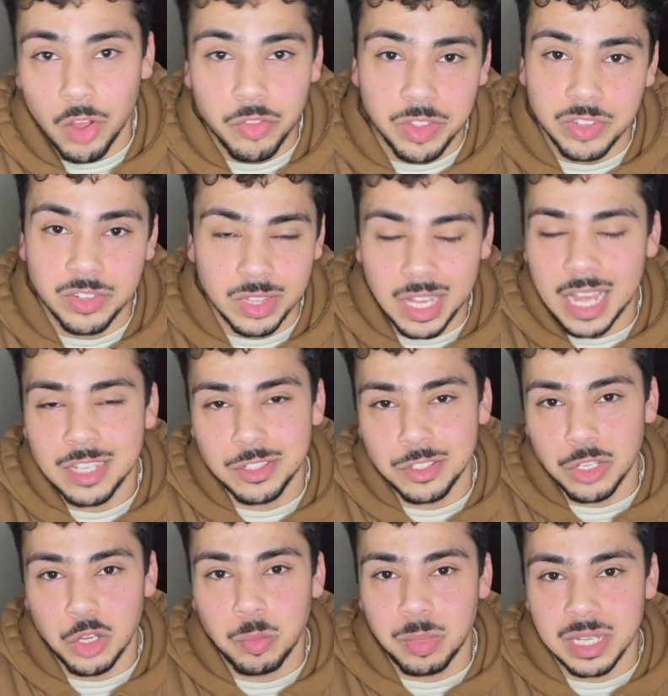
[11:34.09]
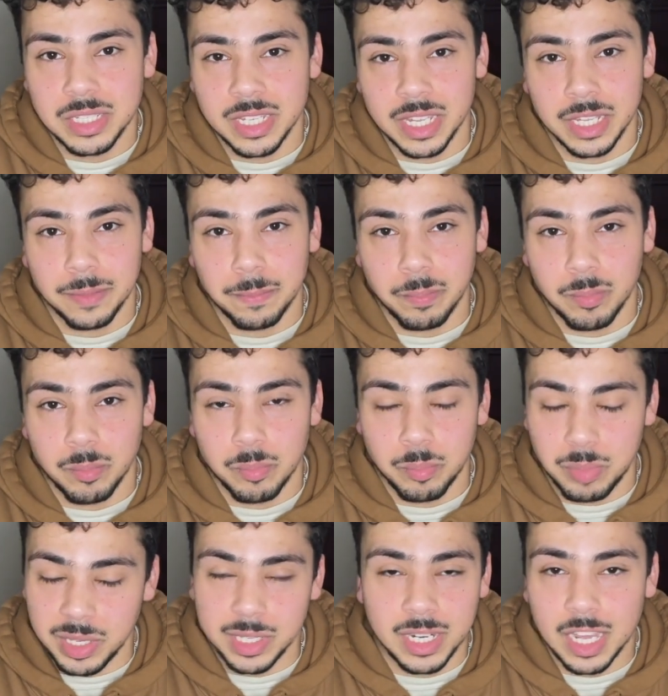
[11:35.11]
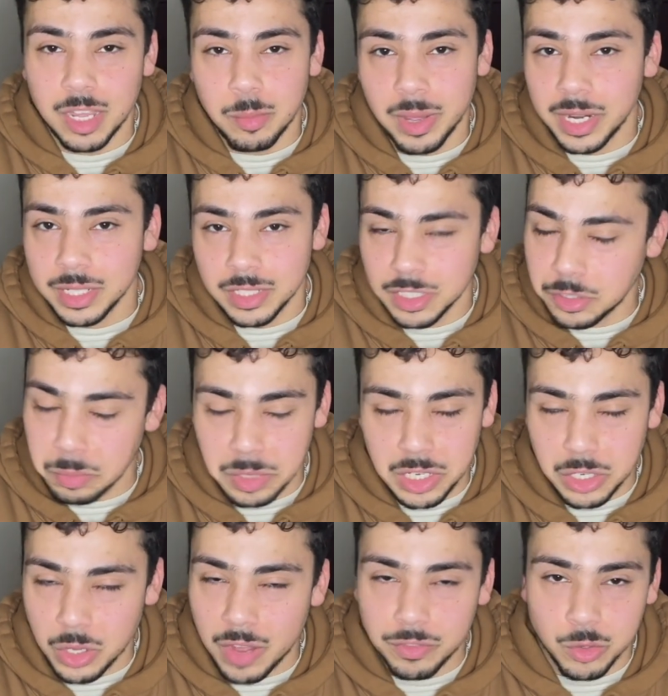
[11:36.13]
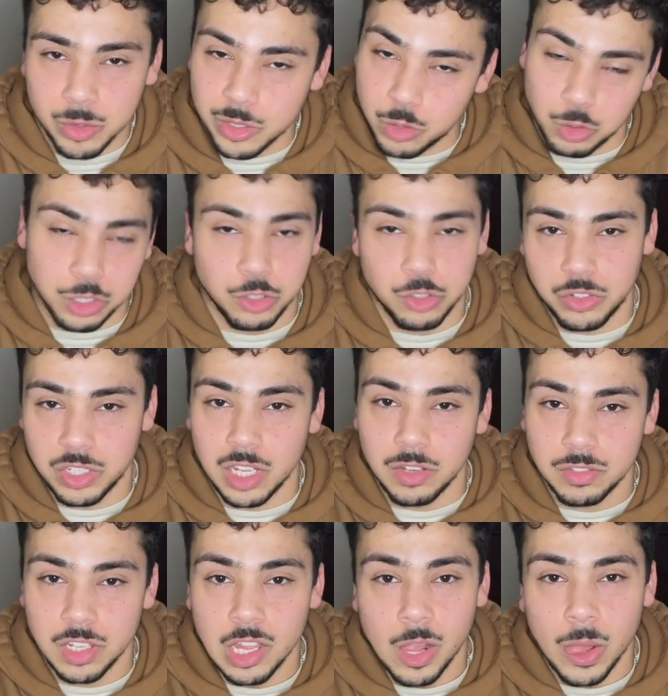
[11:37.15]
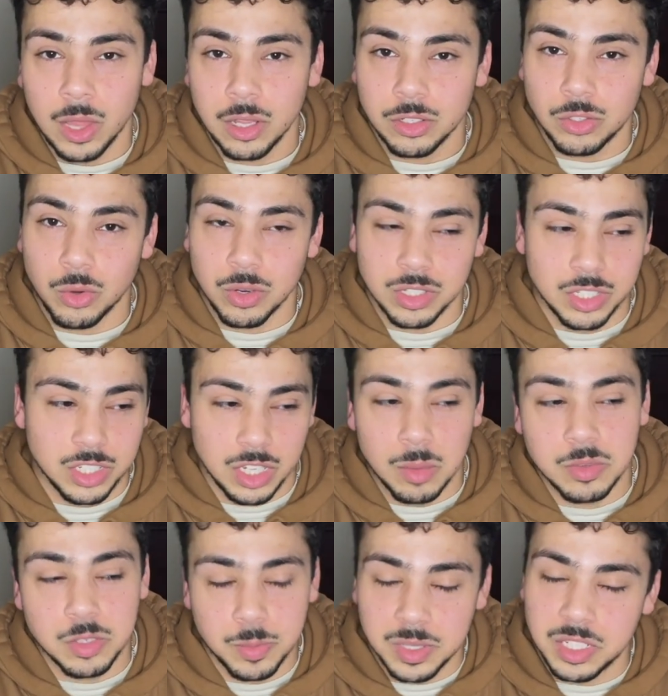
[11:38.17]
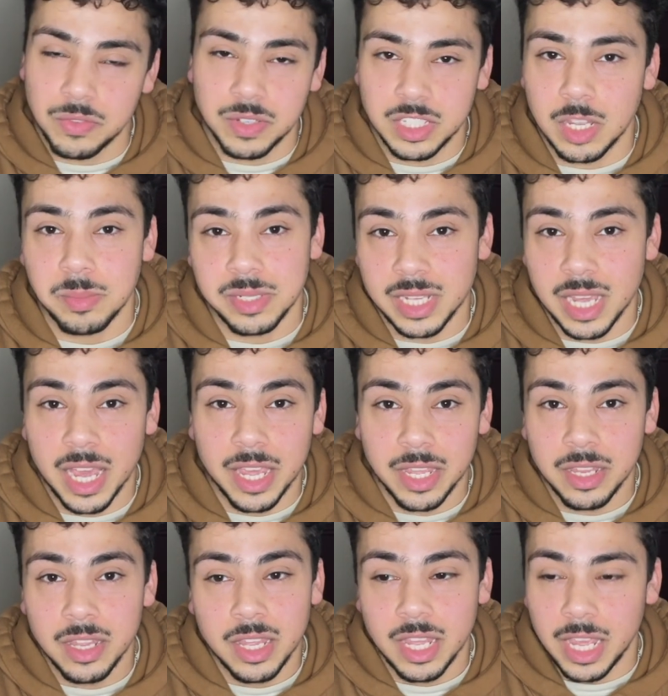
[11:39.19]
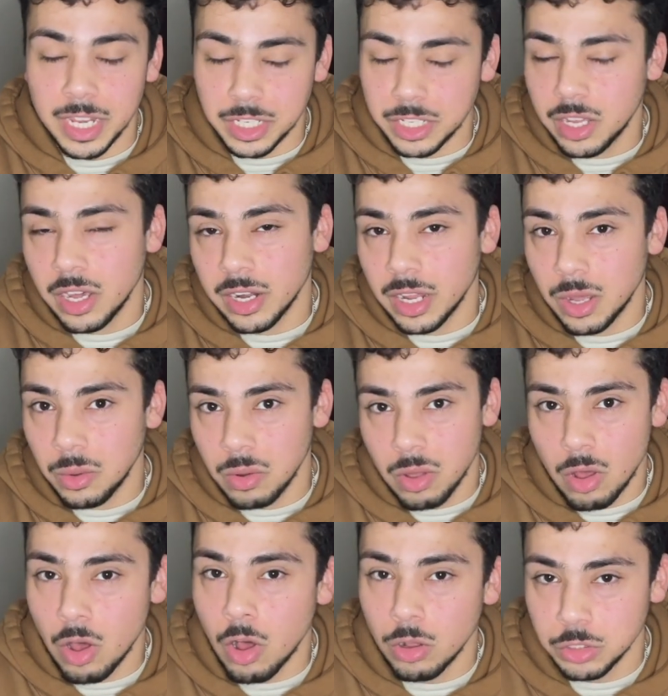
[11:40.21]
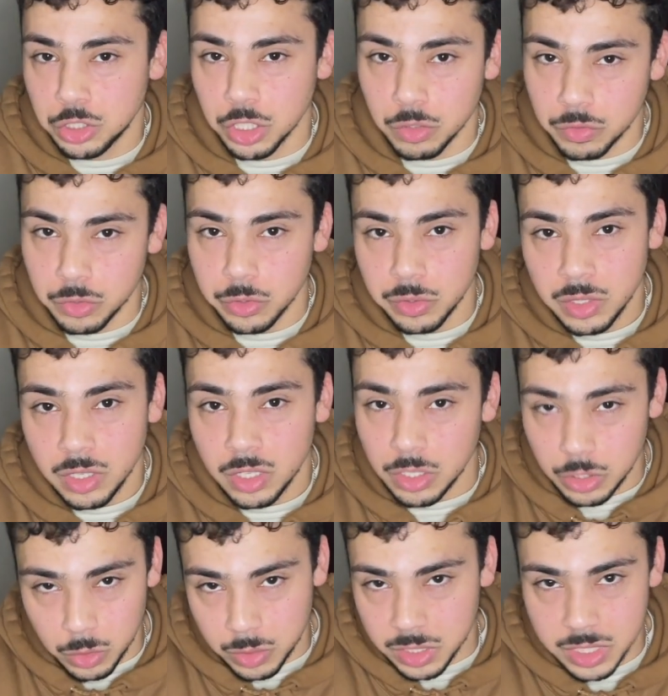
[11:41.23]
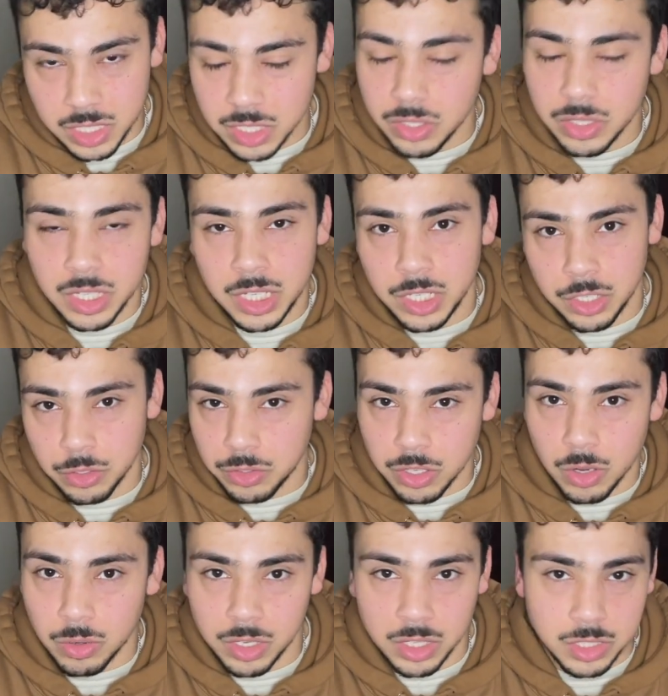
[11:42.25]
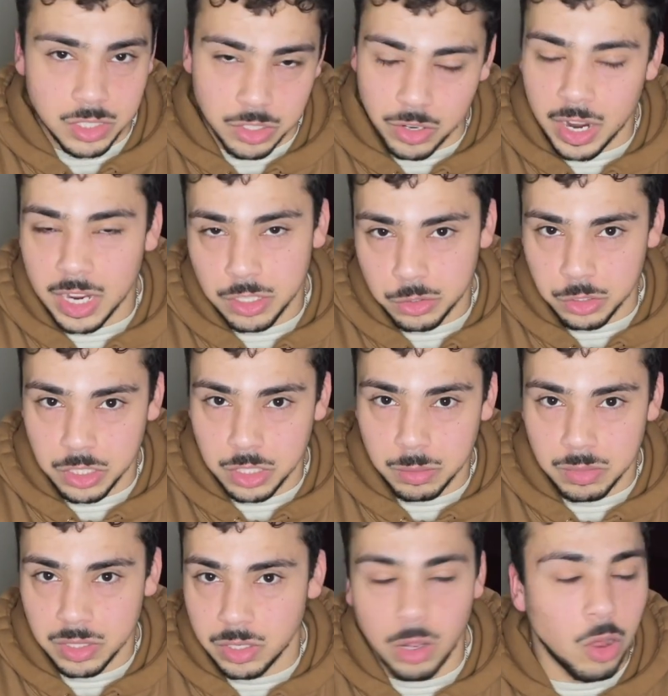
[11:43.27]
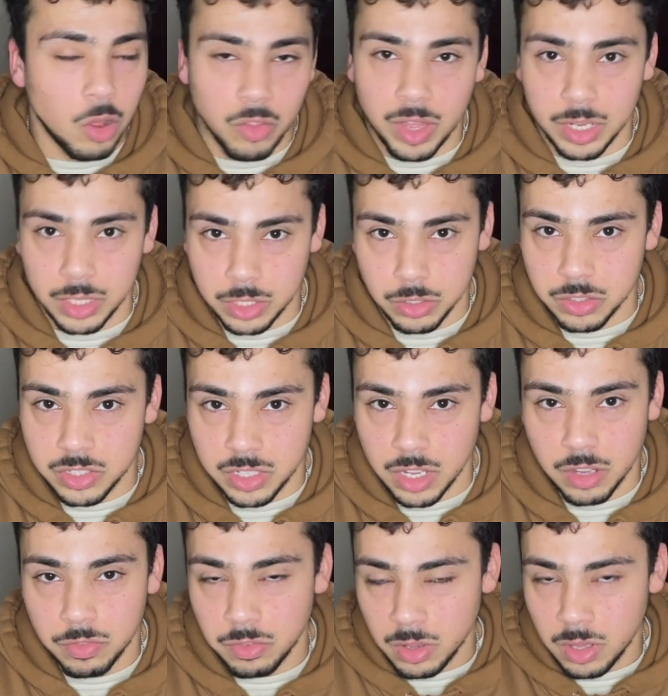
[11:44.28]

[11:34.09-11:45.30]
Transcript: this last note by saying being a diabetic doesn't mean you have to restrict yourselves towards some specific type of diet and cut out all junk food. You can still eat your donuts and your ice creams and all that good stuff,